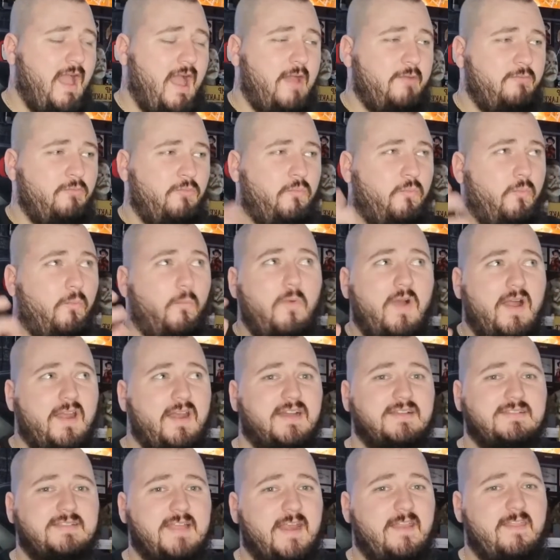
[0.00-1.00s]
And when
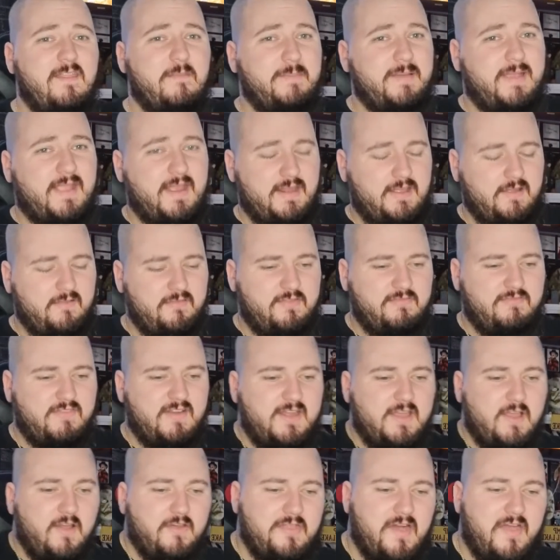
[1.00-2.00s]
I said at the beginning of the
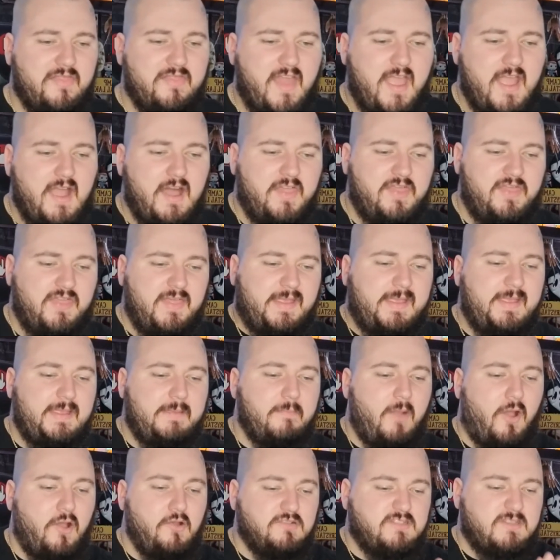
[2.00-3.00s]
video that they are the
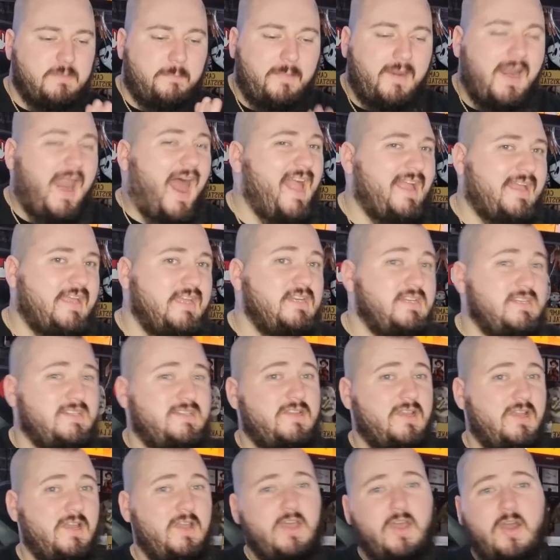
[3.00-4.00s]
most
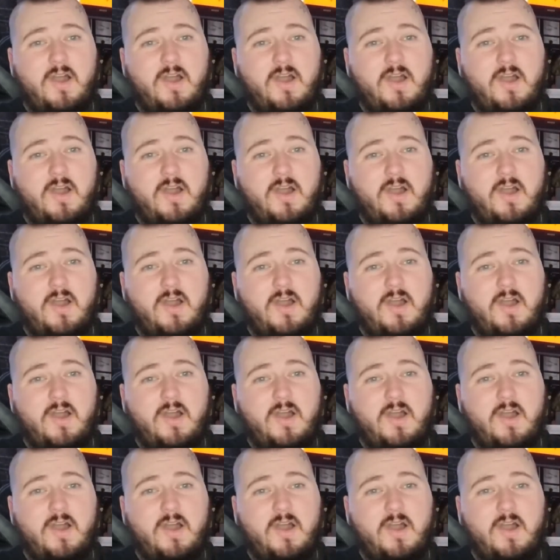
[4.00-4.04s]
blackened